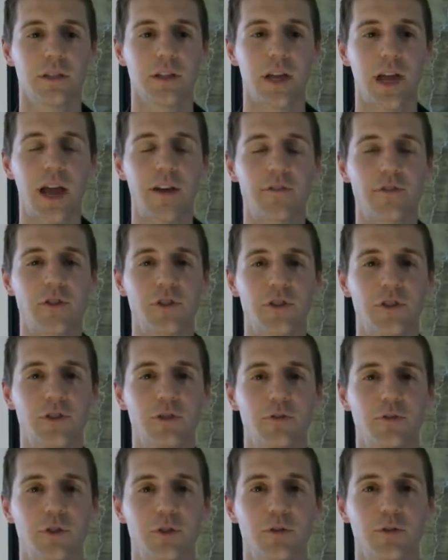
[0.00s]
after you
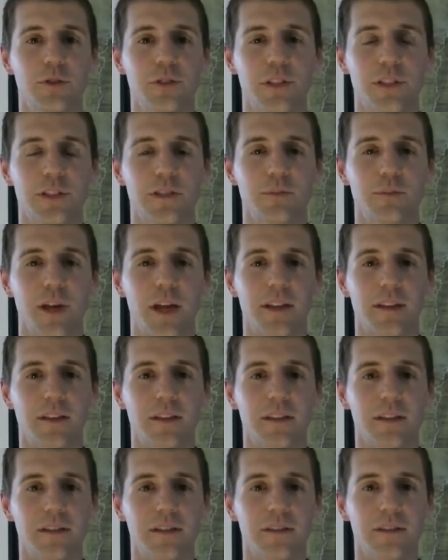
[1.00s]
use this method,